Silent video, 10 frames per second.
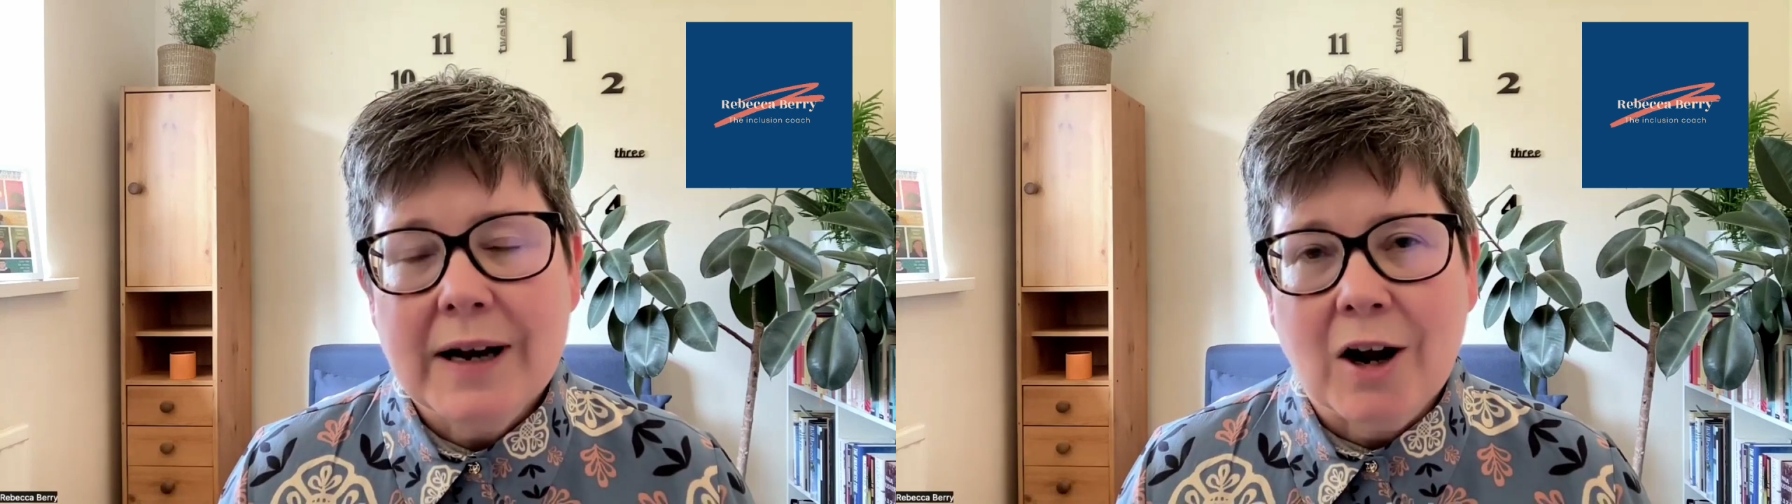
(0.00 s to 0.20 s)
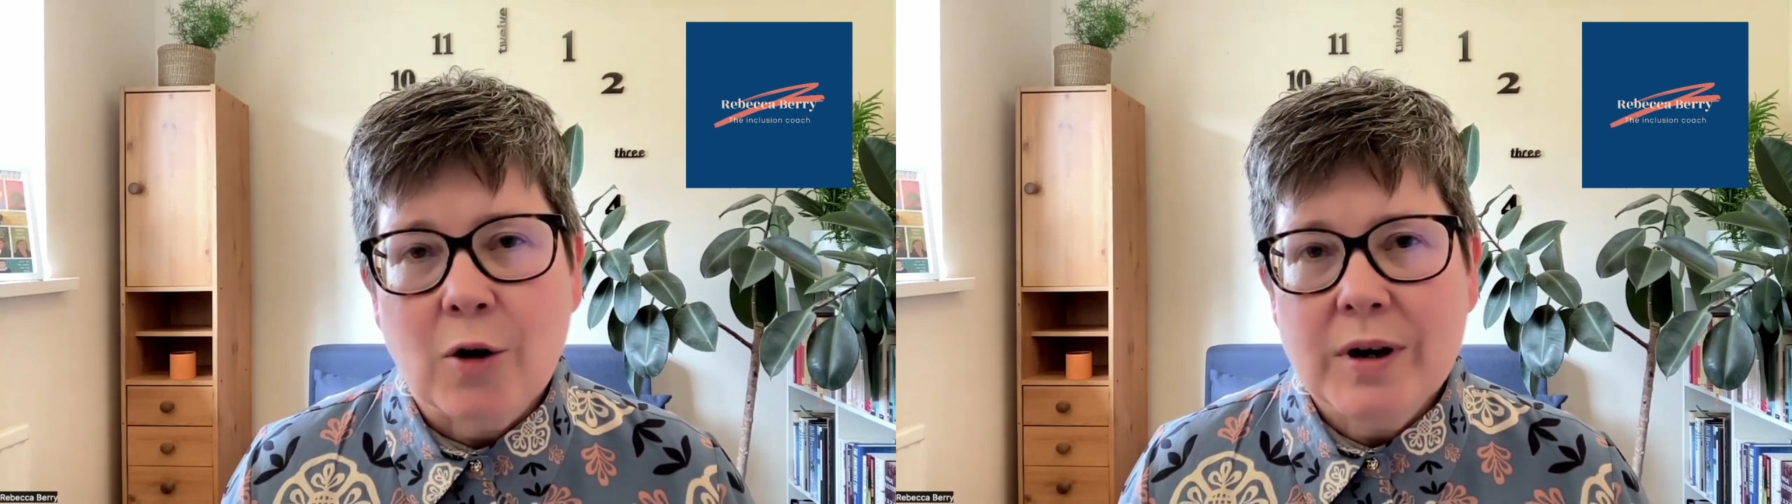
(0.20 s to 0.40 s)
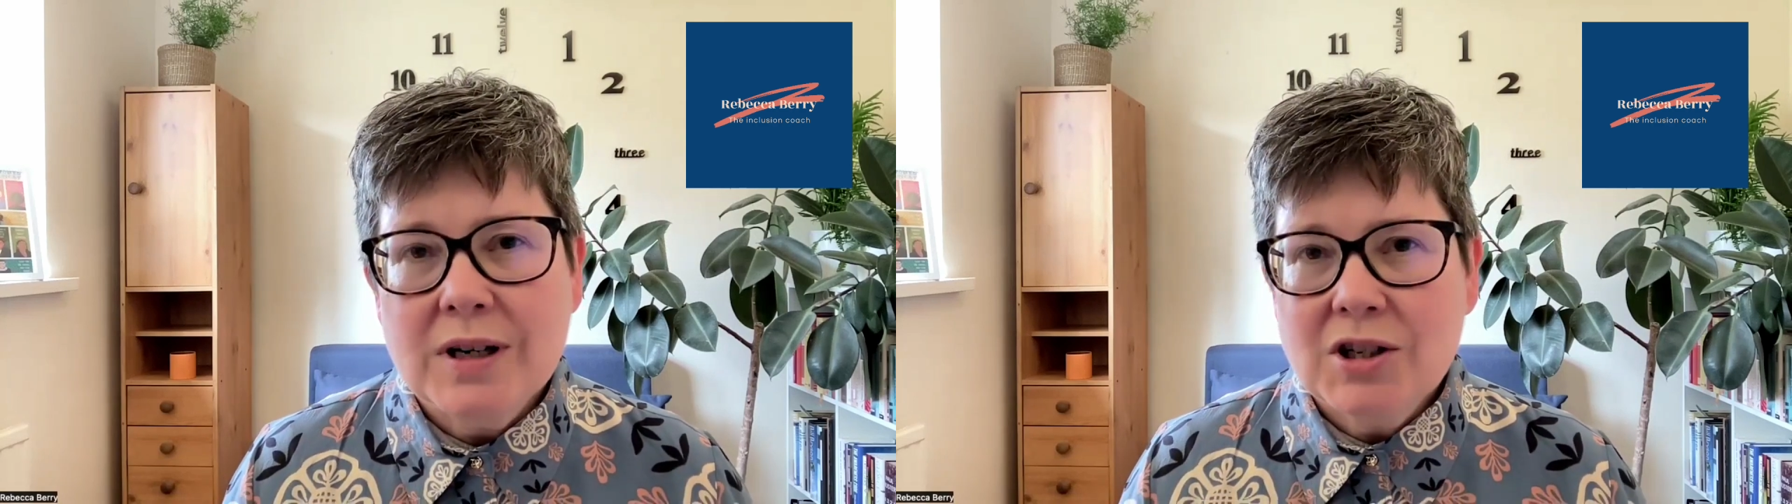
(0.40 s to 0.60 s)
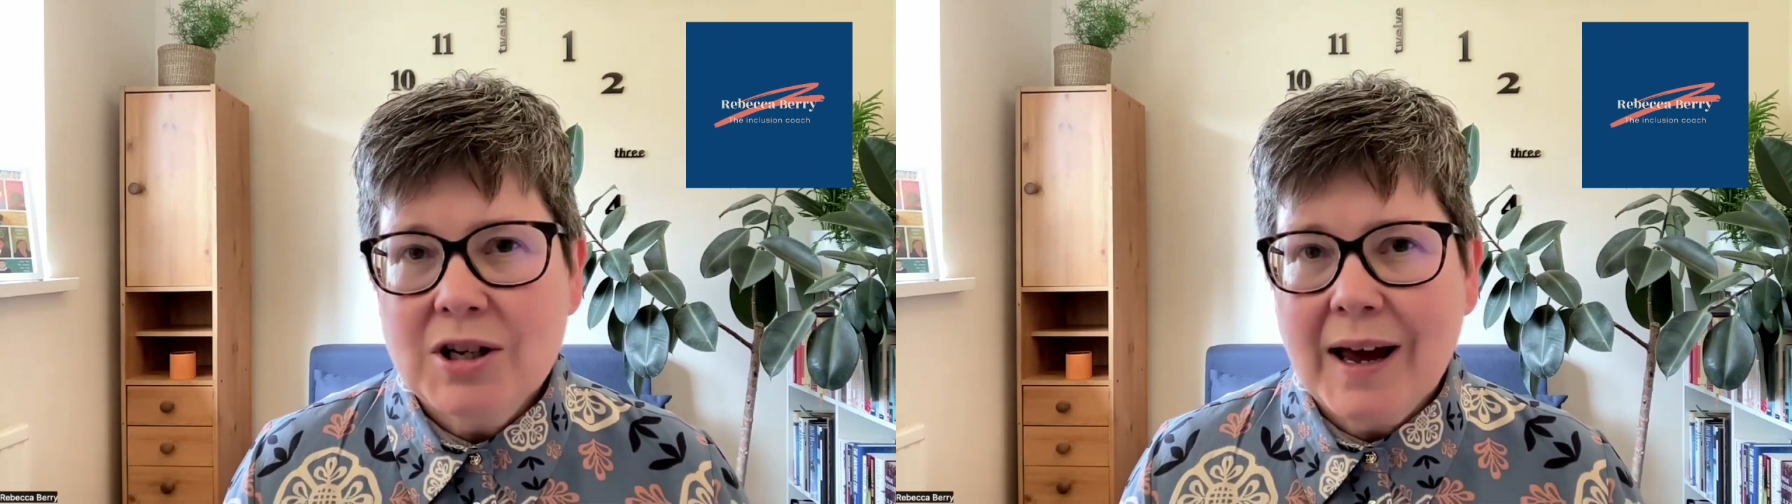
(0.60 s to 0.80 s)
language